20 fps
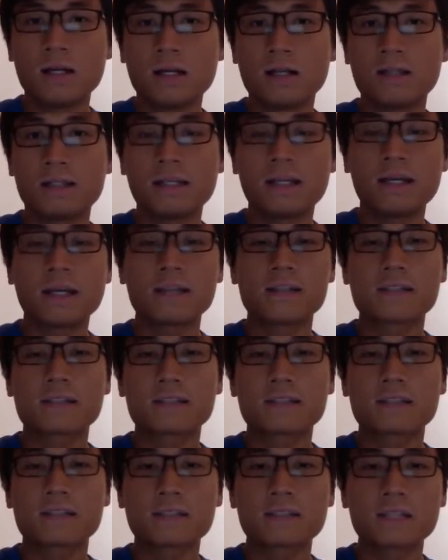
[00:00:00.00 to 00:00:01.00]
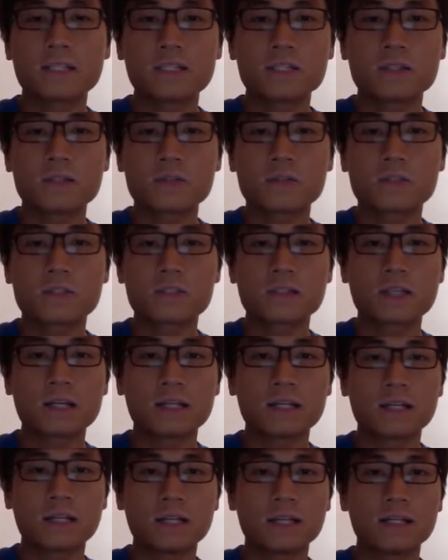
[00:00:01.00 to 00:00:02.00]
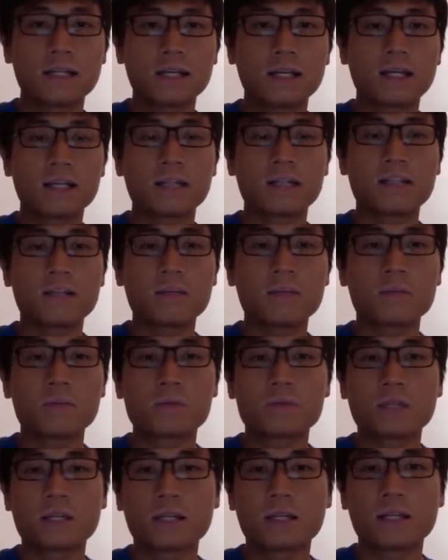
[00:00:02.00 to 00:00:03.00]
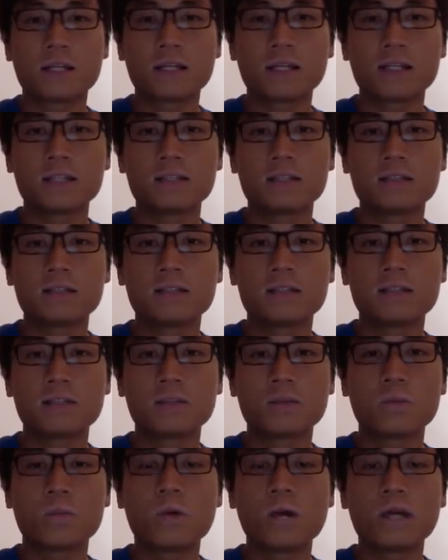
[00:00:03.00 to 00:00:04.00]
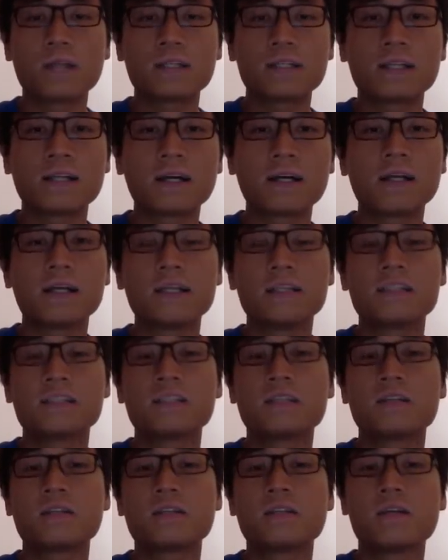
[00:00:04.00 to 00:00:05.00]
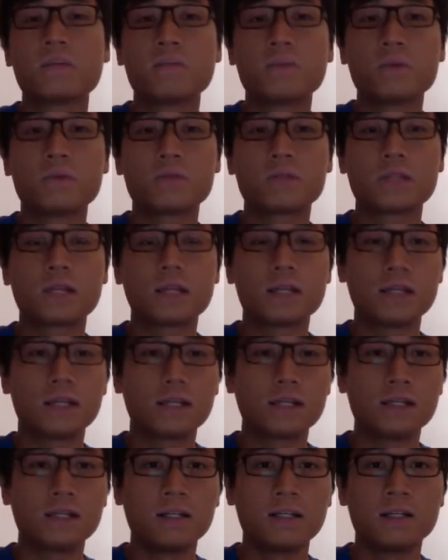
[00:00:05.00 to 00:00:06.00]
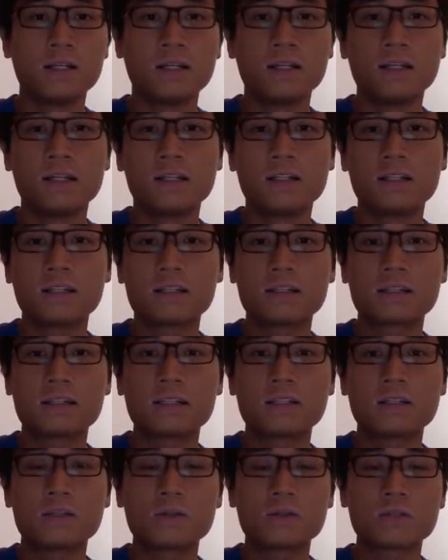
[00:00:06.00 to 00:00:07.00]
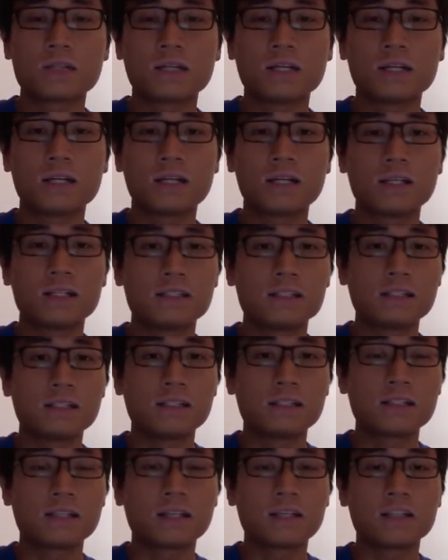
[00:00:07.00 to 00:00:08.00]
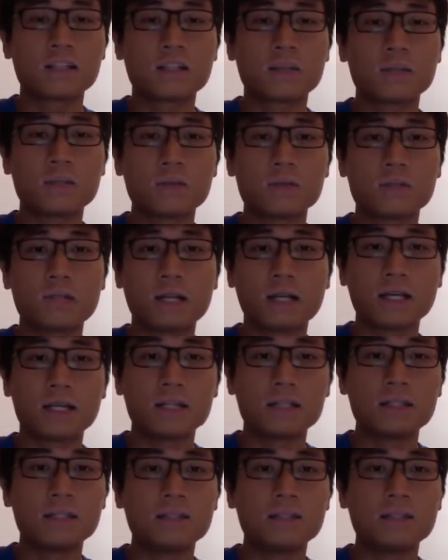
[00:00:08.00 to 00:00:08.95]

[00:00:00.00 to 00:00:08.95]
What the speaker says: There are single side line and the double side line. The wider line is the double side line. The single side line is inside the double line,